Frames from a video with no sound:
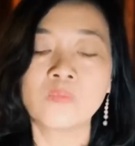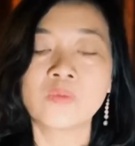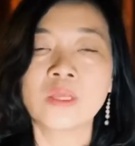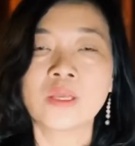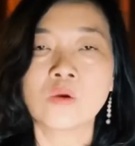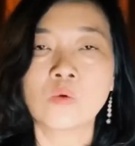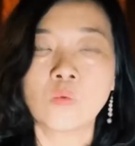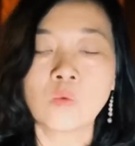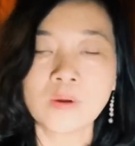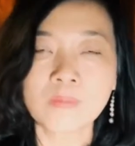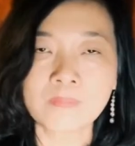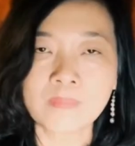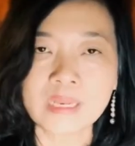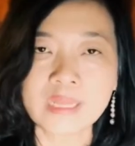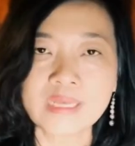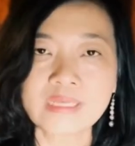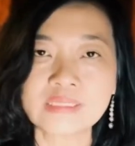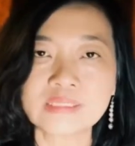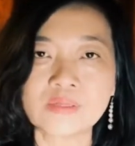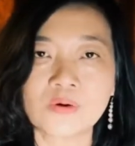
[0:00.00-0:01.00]

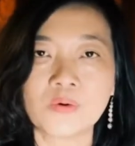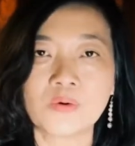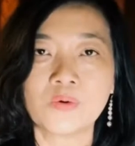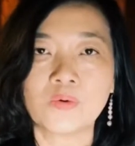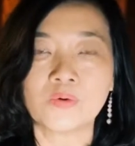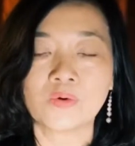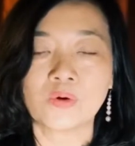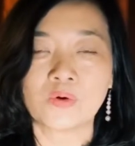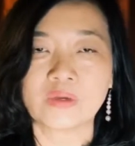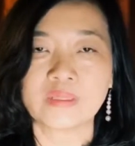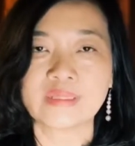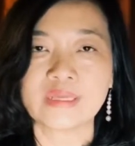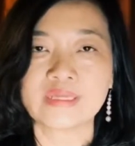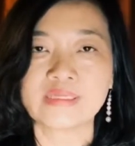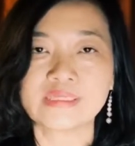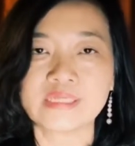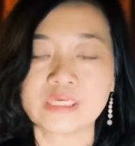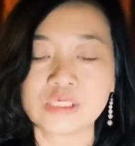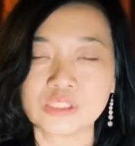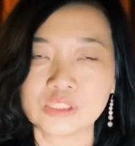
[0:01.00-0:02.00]
workplace or
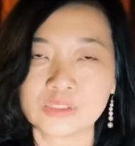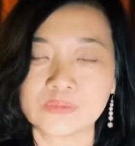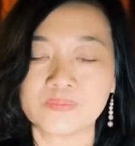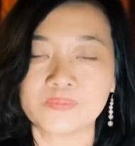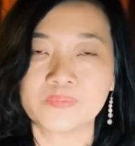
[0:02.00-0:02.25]
organization.